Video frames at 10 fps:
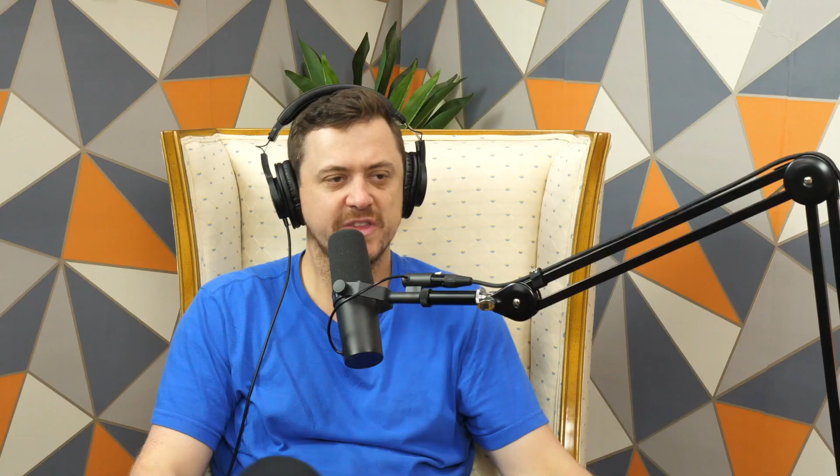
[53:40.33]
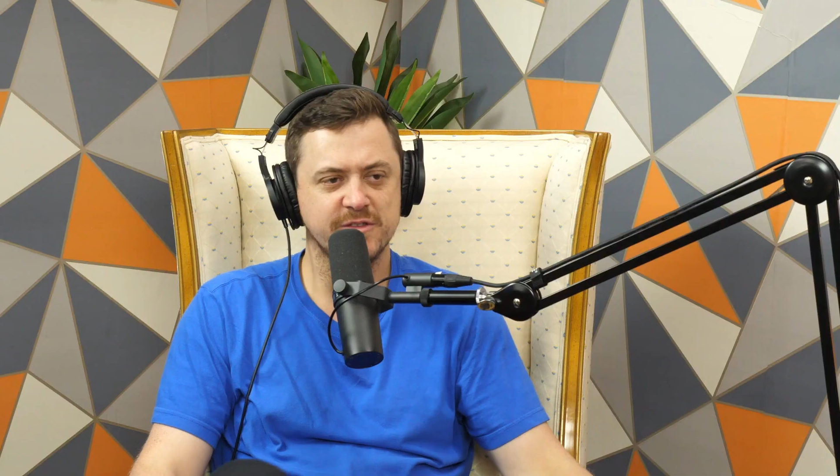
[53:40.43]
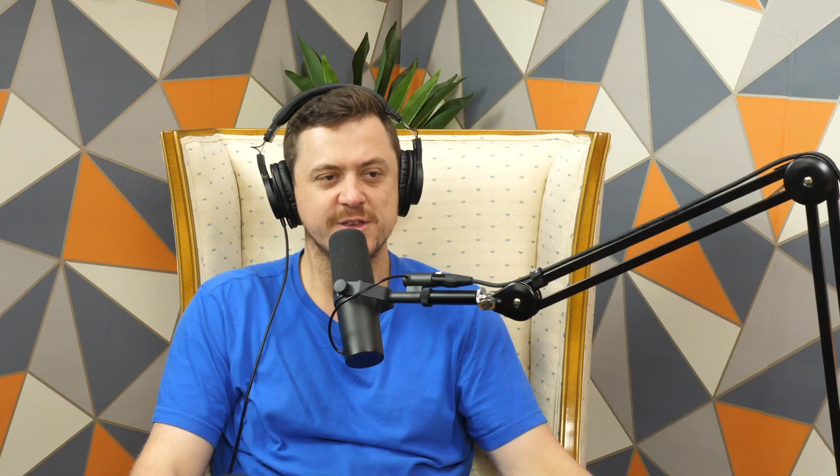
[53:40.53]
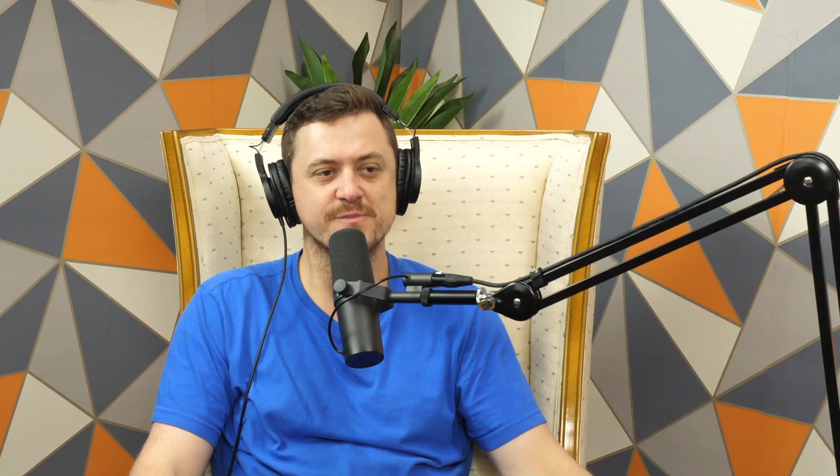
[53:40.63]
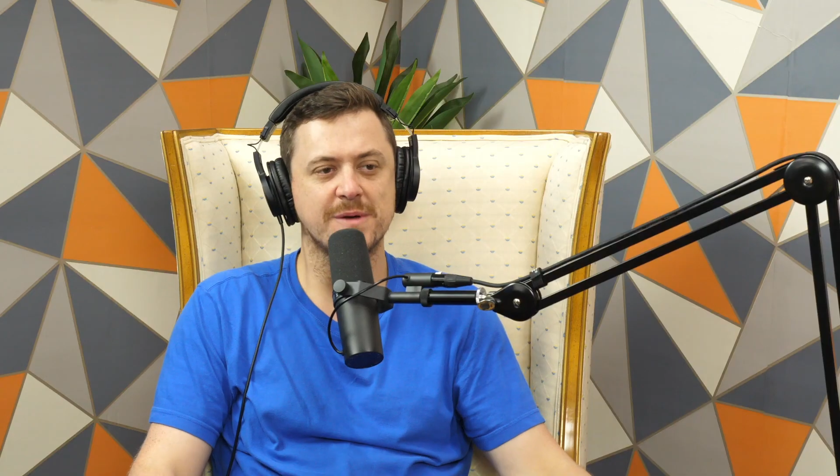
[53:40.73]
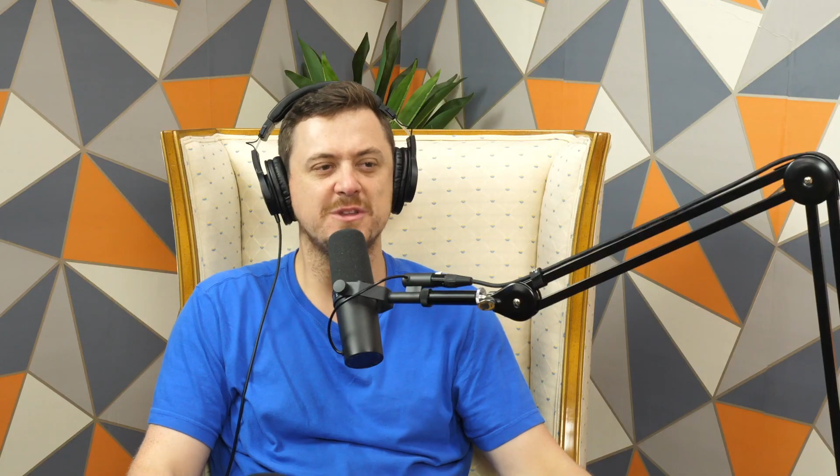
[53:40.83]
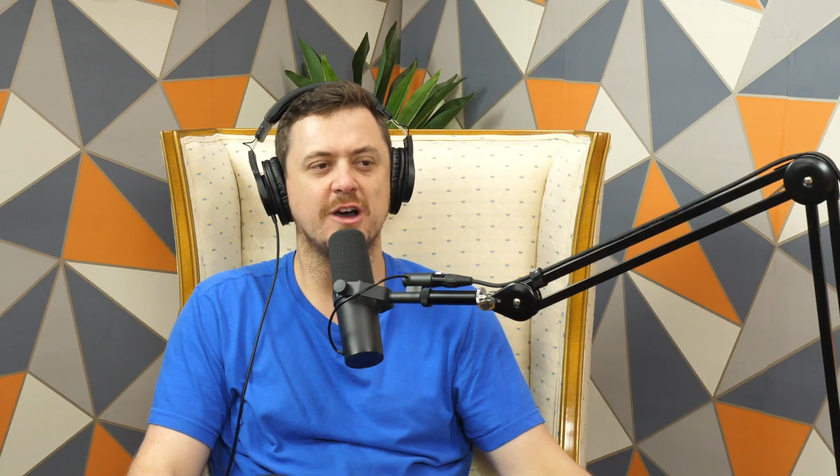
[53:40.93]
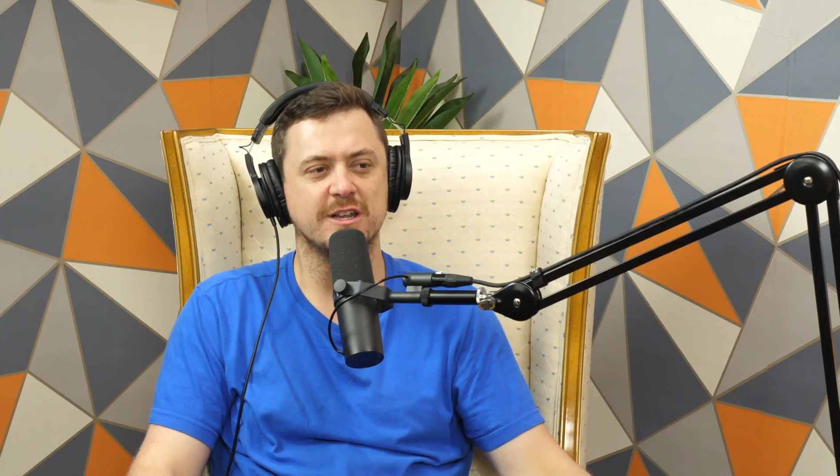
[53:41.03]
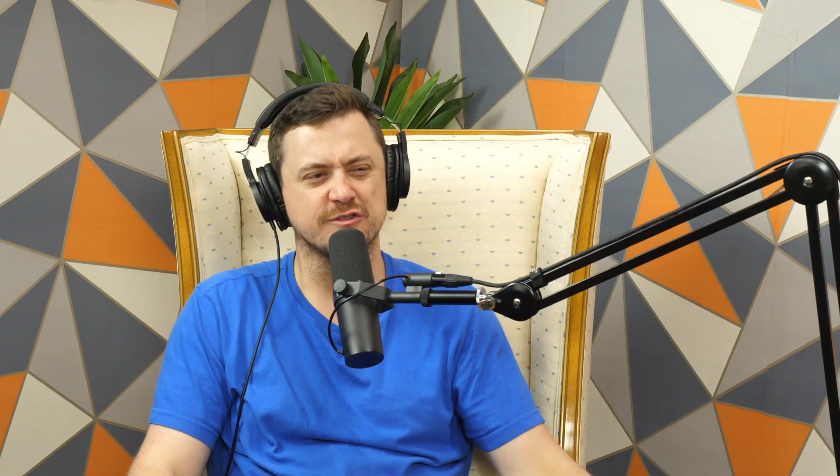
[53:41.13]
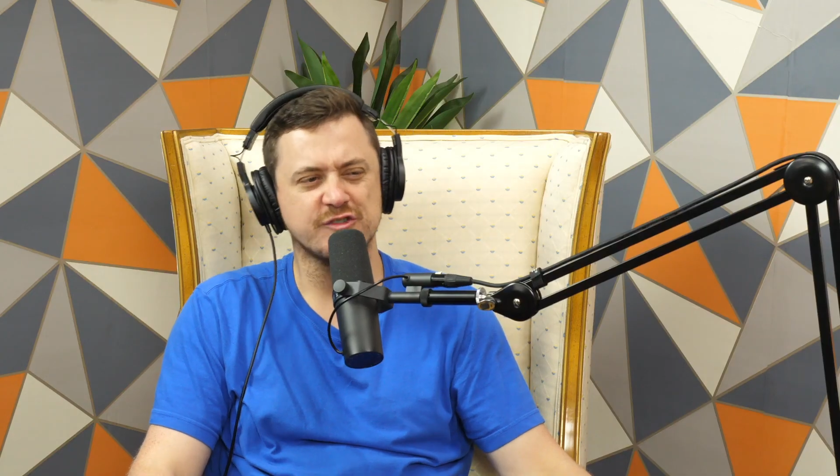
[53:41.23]
You could probably
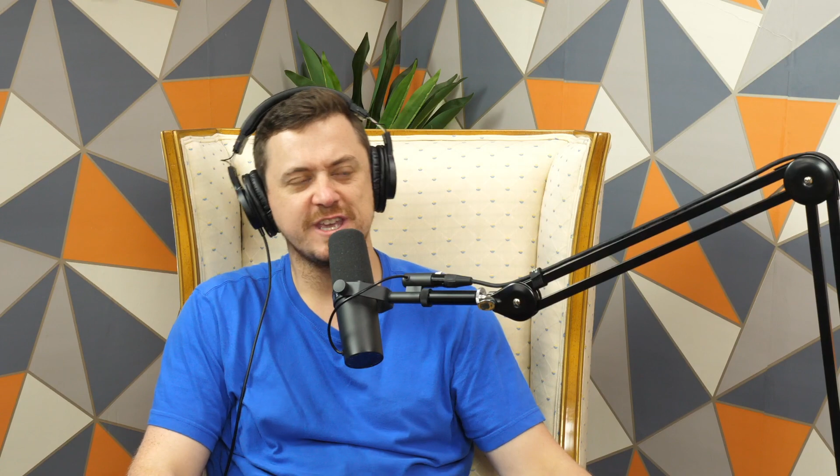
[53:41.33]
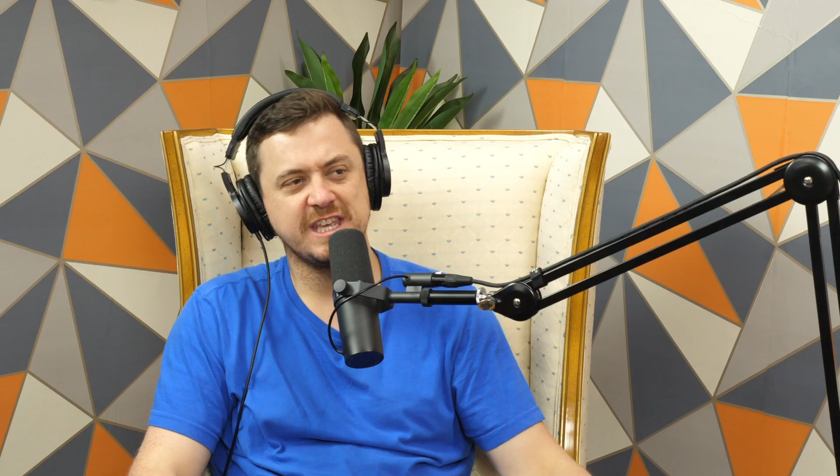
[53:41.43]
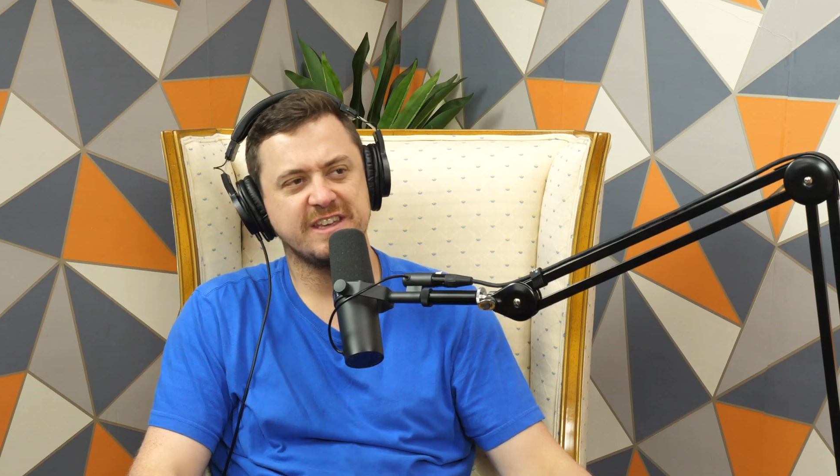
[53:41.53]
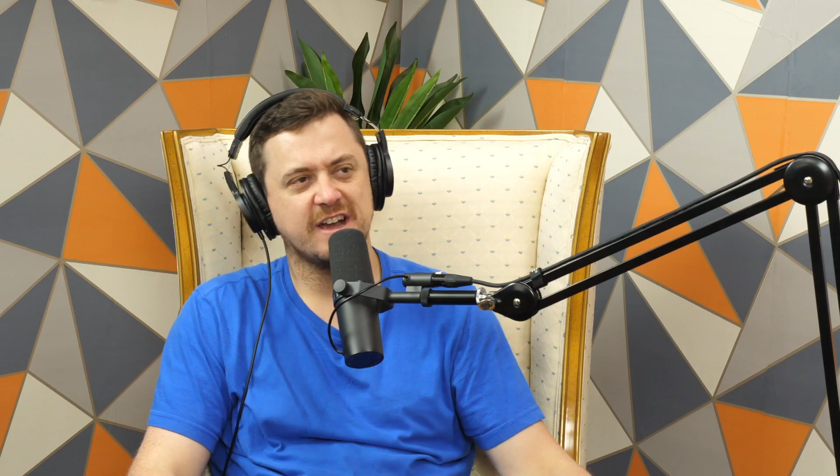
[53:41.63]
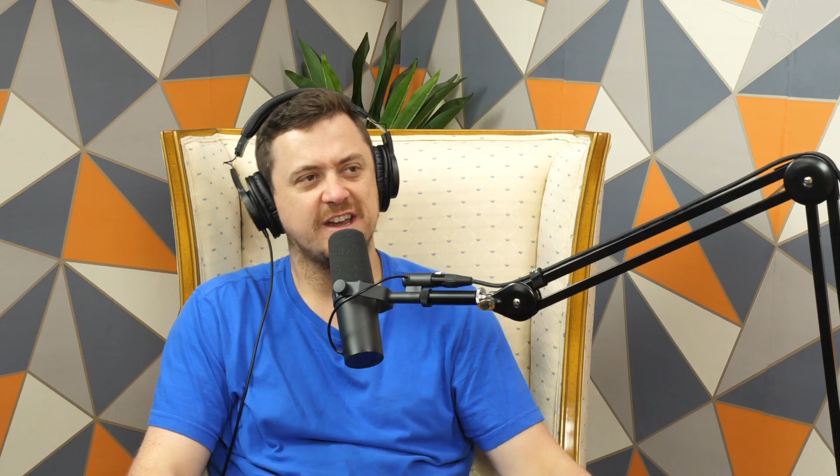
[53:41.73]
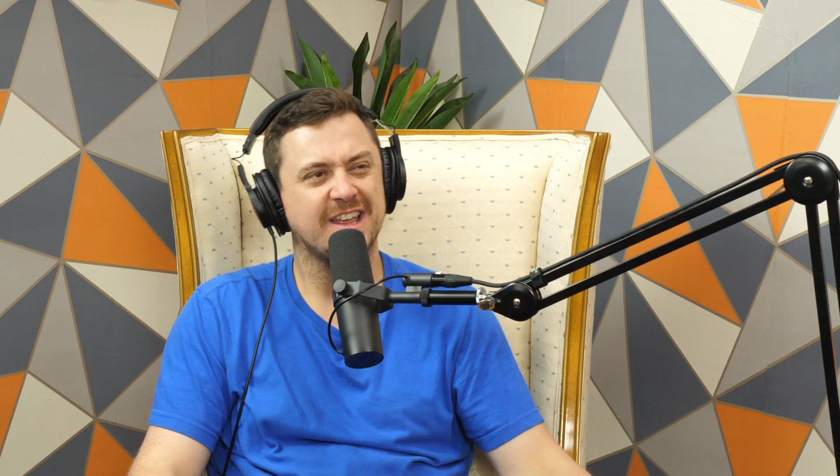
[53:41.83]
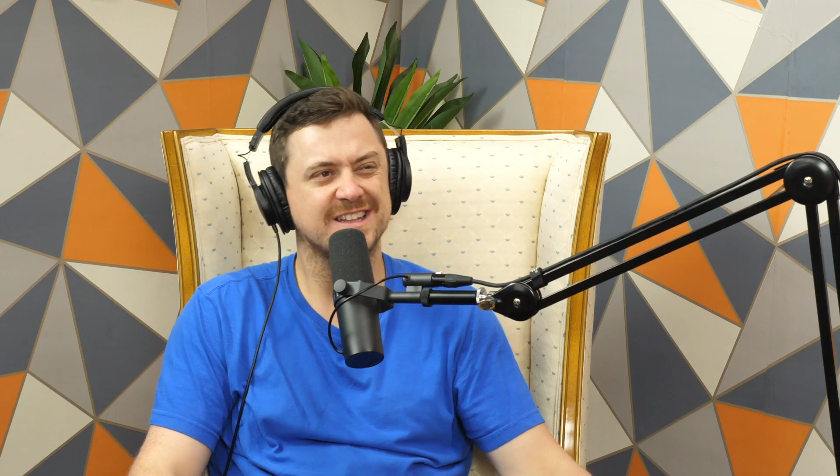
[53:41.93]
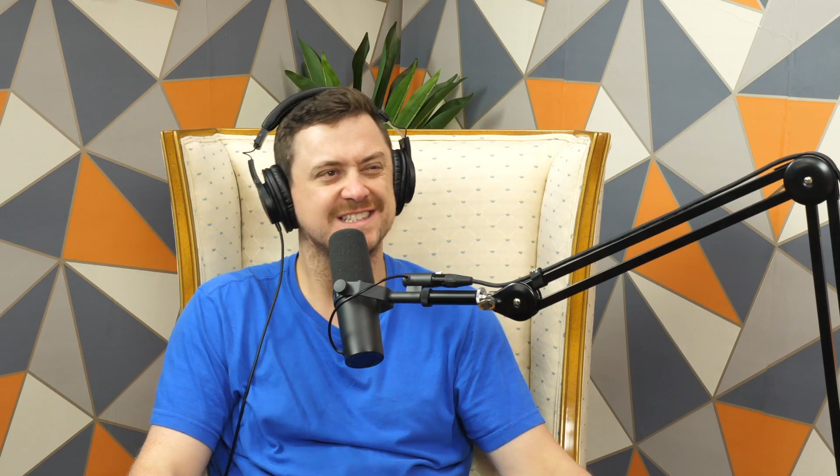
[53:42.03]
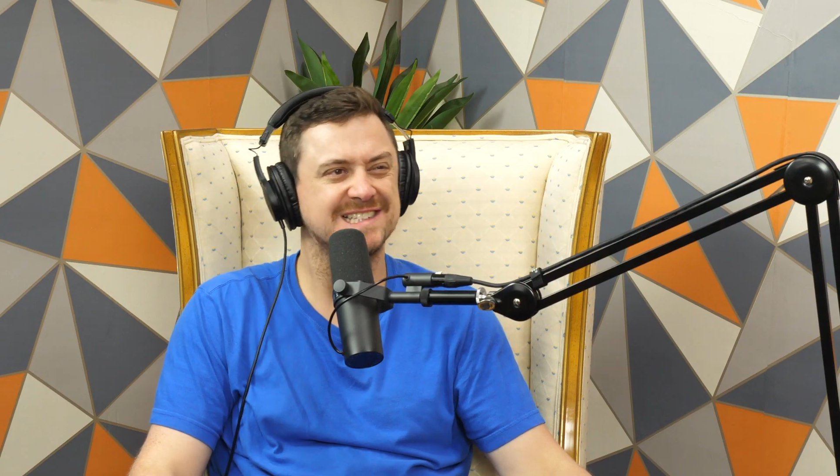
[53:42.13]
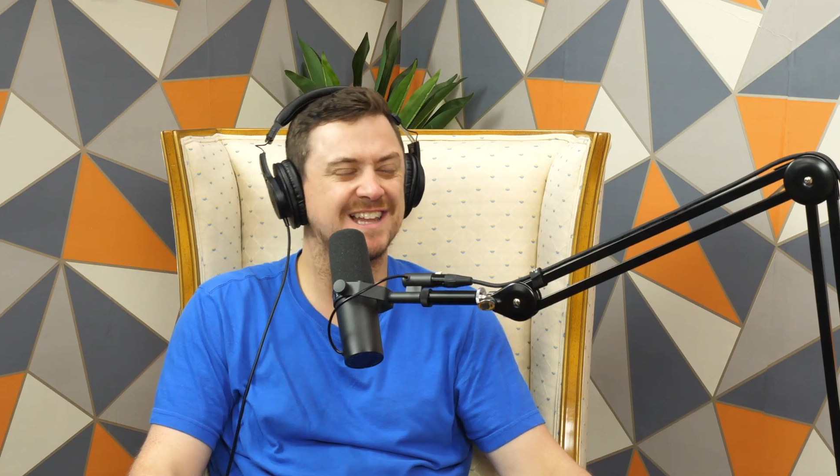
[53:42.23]
all agree you got like
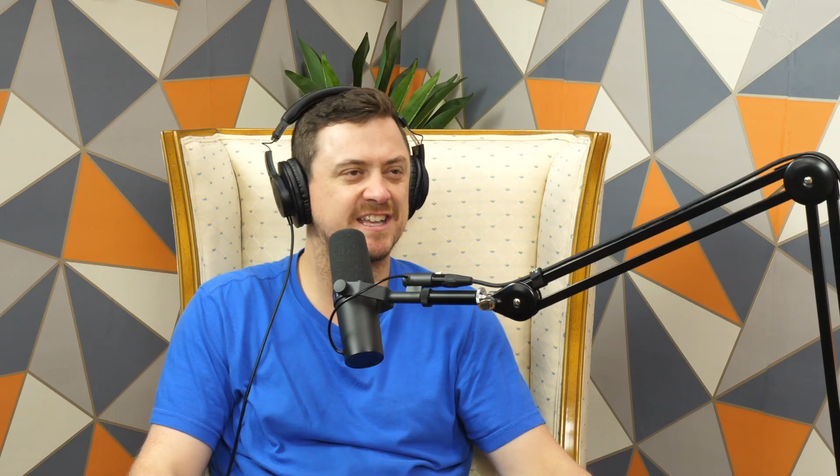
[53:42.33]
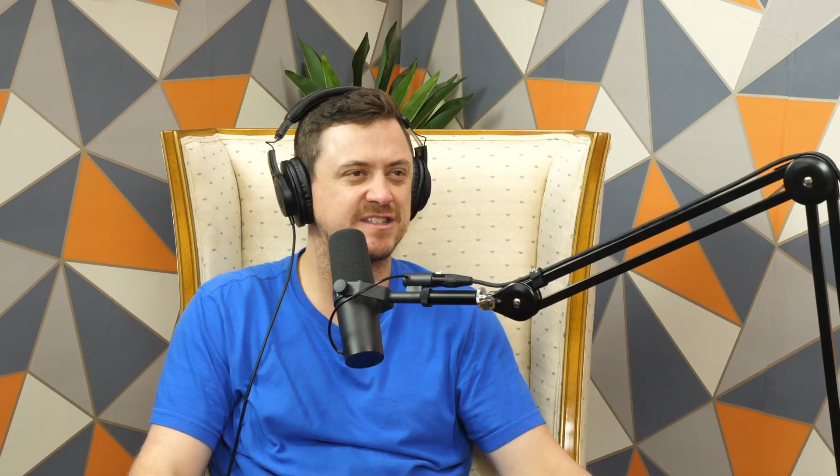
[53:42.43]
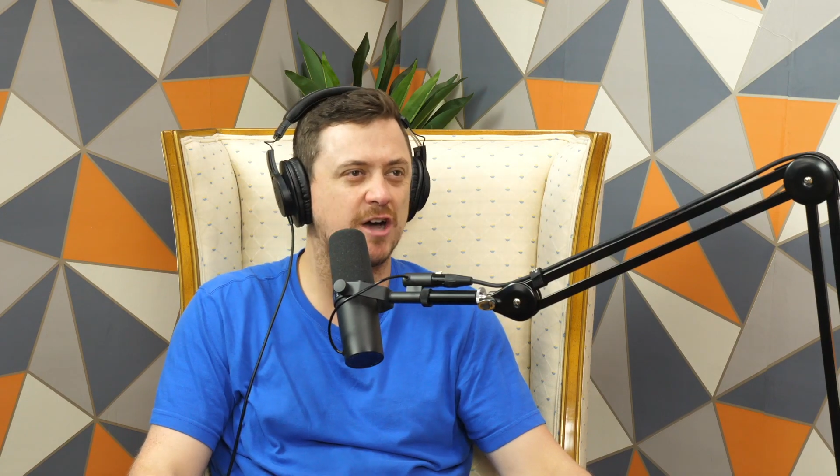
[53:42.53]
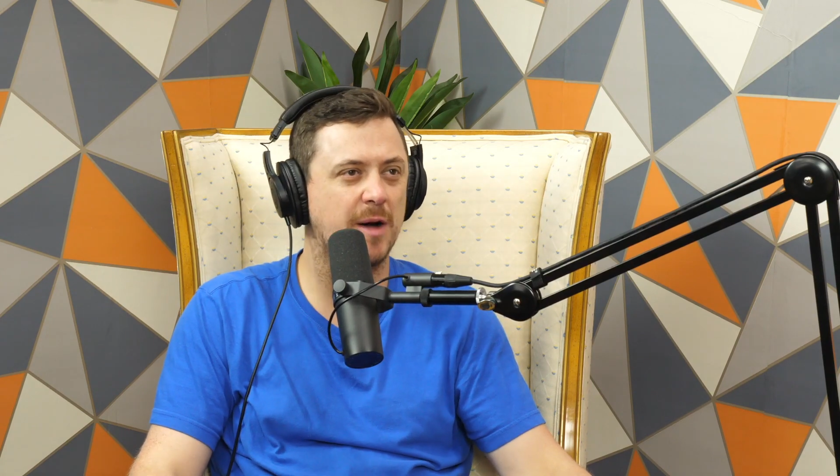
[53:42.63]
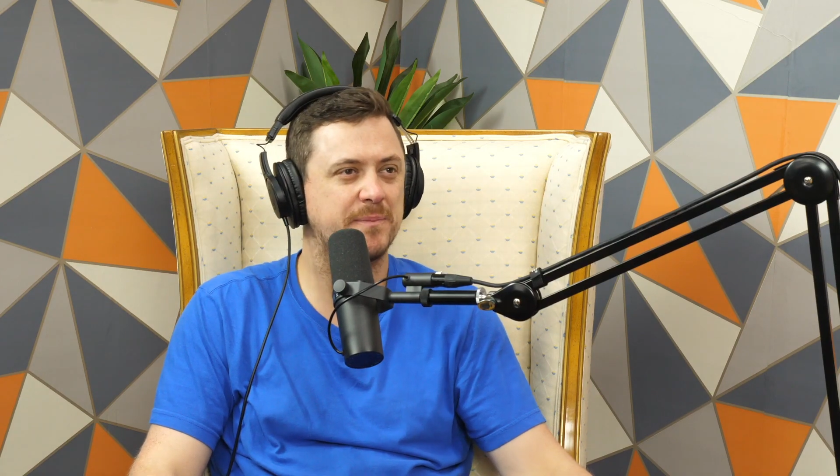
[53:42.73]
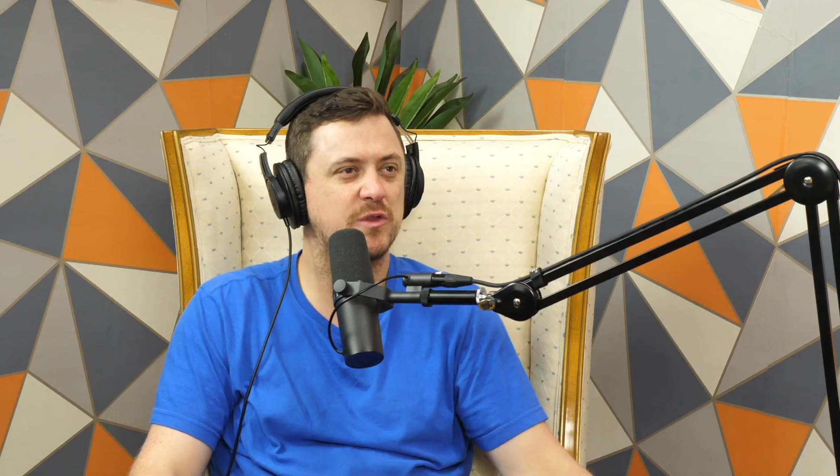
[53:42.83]
a top